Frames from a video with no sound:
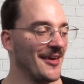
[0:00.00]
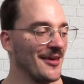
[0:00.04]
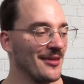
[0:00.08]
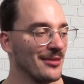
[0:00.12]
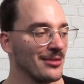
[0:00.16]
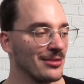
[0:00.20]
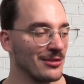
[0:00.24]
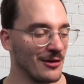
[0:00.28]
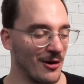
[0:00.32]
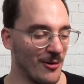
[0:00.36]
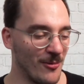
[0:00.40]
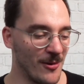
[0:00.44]

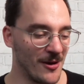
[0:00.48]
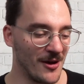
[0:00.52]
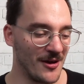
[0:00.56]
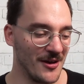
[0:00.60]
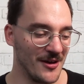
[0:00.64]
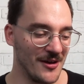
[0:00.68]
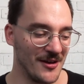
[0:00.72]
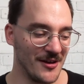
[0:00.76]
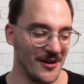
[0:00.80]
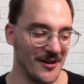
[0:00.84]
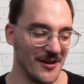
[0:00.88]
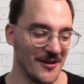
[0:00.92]
So
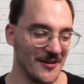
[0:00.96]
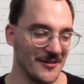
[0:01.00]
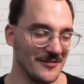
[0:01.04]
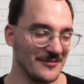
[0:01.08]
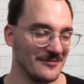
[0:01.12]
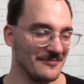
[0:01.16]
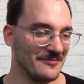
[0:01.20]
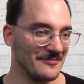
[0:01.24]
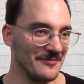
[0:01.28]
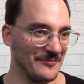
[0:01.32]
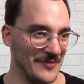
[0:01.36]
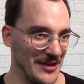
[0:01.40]
uh,
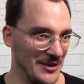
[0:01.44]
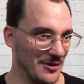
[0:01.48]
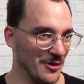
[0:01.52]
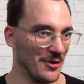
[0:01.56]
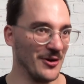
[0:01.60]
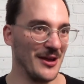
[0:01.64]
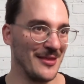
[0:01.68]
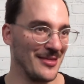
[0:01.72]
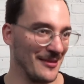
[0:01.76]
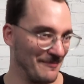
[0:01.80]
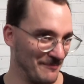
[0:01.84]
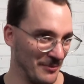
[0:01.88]
we
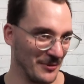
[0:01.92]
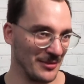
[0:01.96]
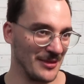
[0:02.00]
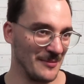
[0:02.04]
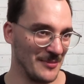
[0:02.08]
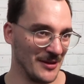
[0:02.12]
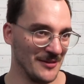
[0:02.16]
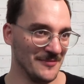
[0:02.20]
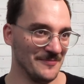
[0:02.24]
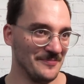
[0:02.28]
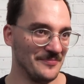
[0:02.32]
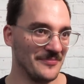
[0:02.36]
know it's
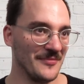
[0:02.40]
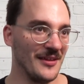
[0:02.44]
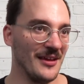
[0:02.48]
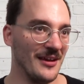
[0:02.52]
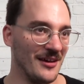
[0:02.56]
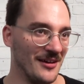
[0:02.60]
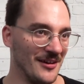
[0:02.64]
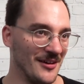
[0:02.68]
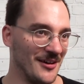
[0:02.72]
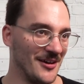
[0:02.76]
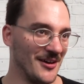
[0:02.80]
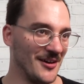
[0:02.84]
possible.
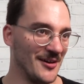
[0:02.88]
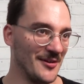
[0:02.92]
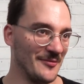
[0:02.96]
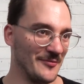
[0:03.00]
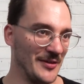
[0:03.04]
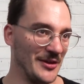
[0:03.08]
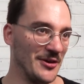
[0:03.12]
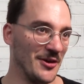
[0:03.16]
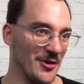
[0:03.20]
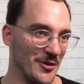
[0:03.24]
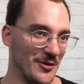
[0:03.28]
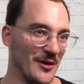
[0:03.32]
Uh,
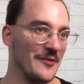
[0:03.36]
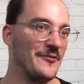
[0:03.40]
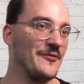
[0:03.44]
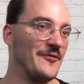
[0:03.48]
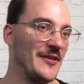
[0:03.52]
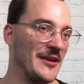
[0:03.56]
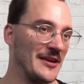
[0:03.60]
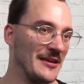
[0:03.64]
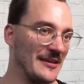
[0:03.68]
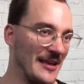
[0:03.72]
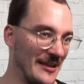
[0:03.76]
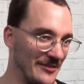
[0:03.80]
we know if
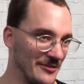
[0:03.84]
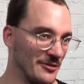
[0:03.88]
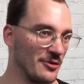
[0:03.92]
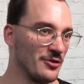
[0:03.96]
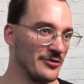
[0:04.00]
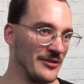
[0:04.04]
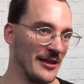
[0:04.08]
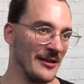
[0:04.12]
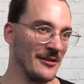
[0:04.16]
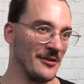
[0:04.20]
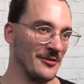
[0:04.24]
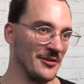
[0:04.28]
we get
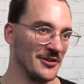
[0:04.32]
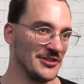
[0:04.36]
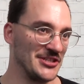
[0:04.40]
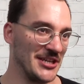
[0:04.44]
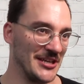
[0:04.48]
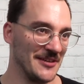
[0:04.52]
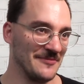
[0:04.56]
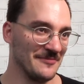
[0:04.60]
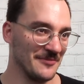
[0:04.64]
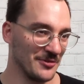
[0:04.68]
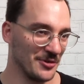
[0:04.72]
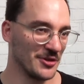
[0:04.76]
good
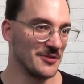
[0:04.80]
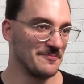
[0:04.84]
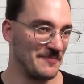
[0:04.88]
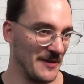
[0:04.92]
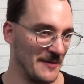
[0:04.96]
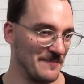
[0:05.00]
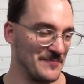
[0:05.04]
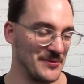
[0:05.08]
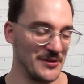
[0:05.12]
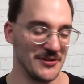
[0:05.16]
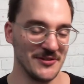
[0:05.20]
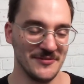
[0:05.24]
technology, good
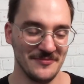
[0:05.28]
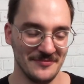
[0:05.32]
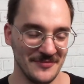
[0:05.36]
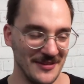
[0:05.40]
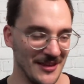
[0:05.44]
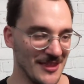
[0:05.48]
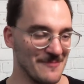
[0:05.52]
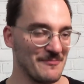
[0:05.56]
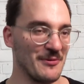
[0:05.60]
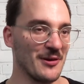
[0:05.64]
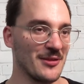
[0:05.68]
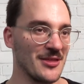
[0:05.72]
people,
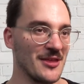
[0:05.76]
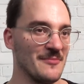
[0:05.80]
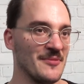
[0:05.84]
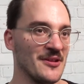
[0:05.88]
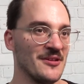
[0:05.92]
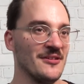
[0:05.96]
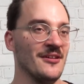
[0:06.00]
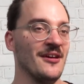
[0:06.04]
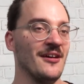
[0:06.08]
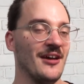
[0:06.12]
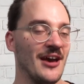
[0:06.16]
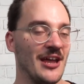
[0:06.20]
it's
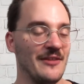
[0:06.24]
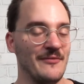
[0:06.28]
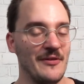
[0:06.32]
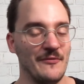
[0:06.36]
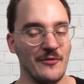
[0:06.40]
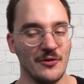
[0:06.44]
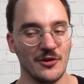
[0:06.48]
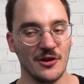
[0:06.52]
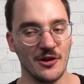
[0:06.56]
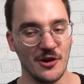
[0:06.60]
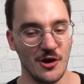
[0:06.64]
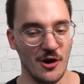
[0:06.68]
possible. And we
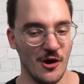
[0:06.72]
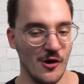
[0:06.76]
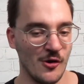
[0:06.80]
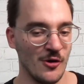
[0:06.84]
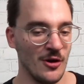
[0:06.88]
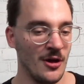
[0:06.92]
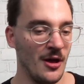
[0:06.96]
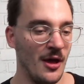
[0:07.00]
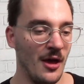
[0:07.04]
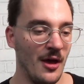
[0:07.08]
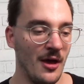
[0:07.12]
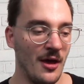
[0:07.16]
want to
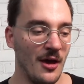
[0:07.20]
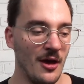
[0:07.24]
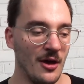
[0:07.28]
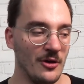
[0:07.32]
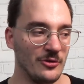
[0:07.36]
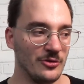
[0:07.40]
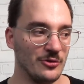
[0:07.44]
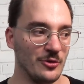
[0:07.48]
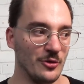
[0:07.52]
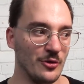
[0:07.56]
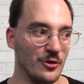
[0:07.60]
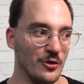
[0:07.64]
grow
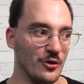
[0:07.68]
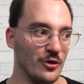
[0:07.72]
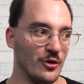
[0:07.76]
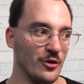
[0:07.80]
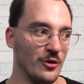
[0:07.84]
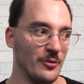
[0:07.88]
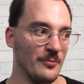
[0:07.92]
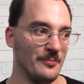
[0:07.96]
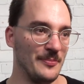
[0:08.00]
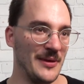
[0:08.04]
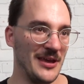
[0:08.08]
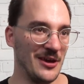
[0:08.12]

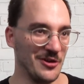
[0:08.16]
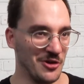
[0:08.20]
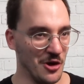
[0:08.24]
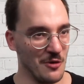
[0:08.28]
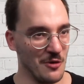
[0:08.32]
to be a